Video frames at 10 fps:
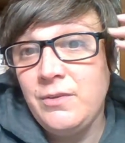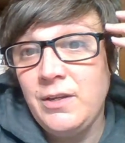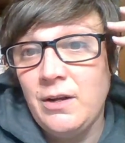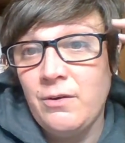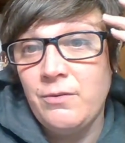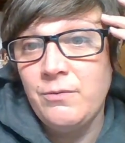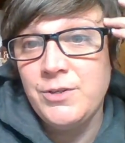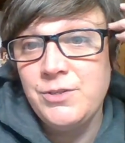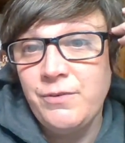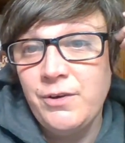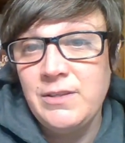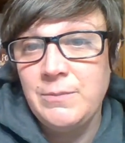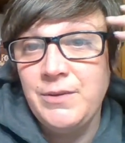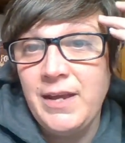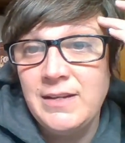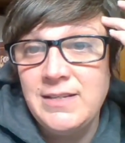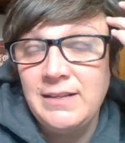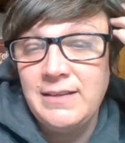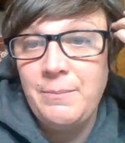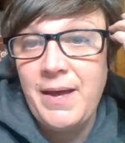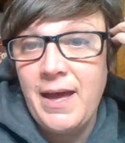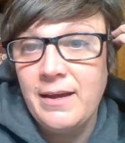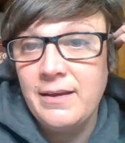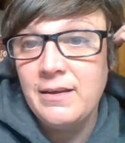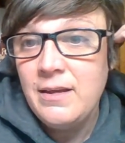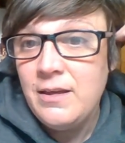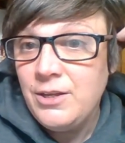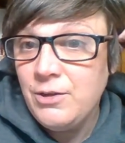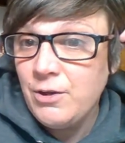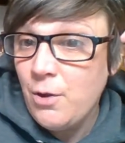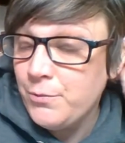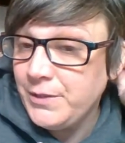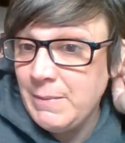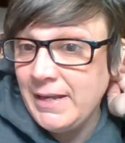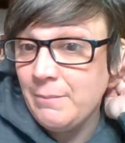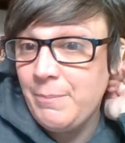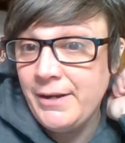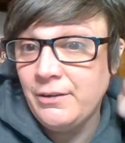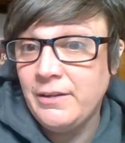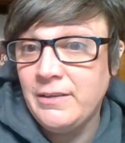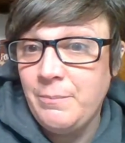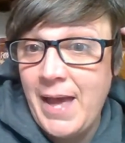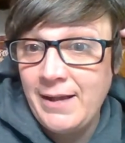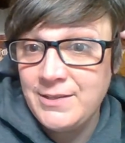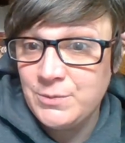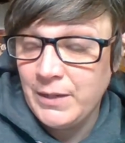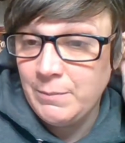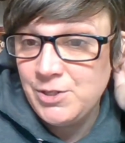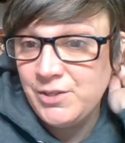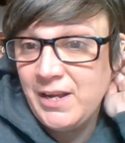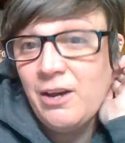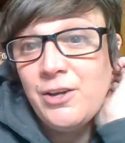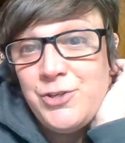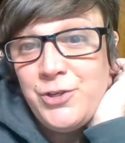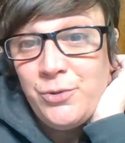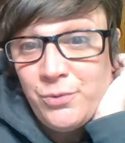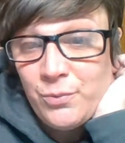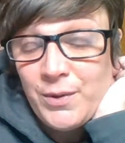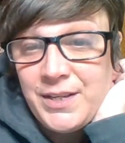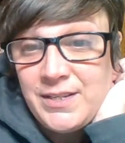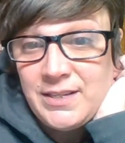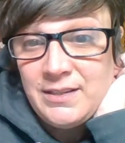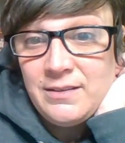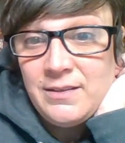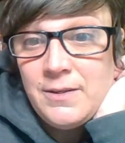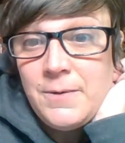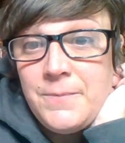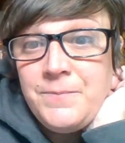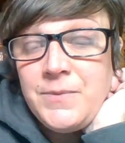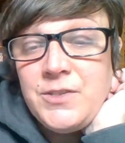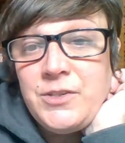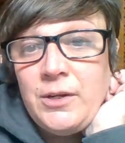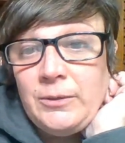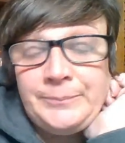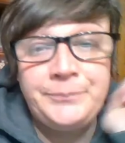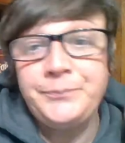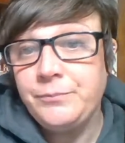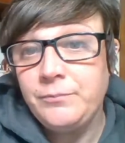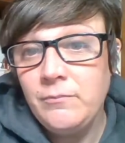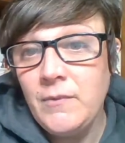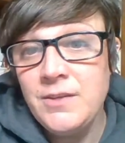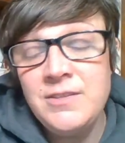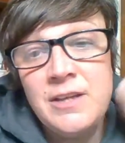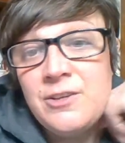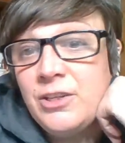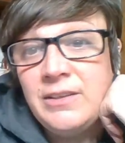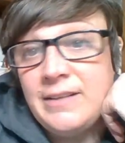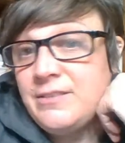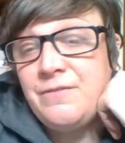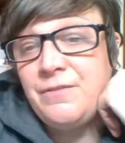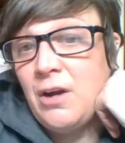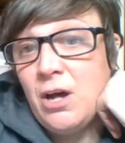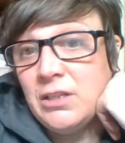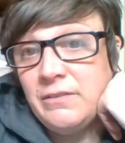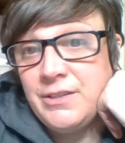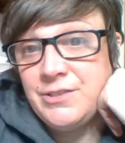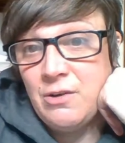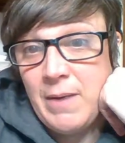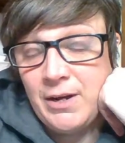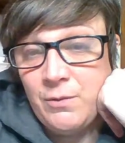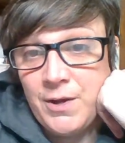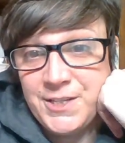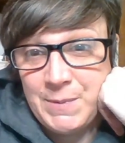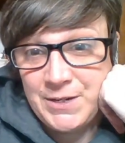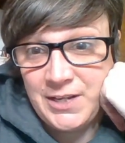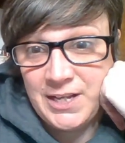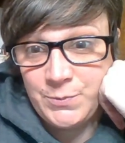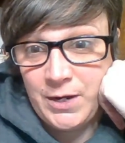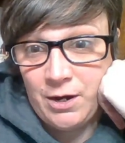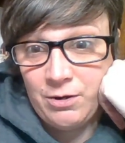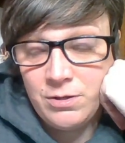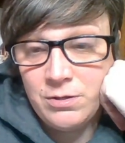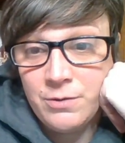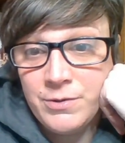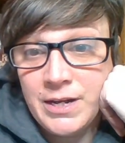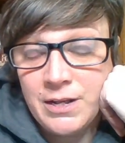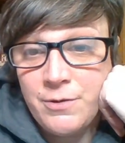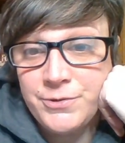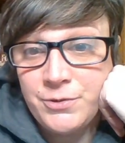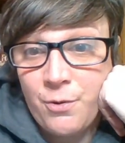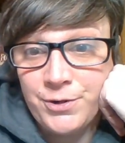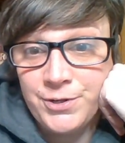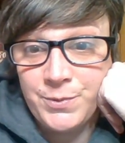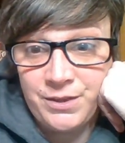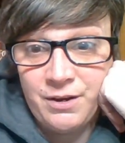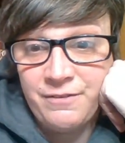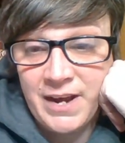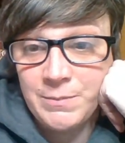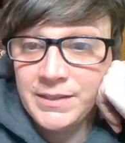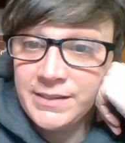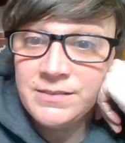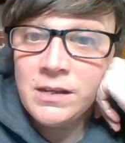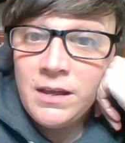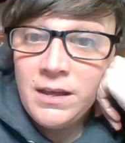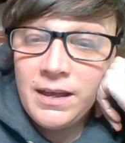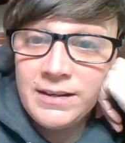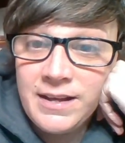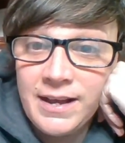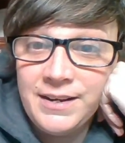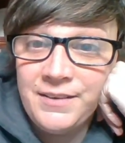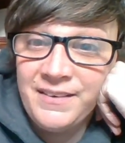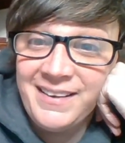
hurt them, you can't take that back. You can only make it better in the backswing, but you can't undo what you did. So it's a good lesson for all of us, no matter what, especially as we are in close quarters with our families and kind of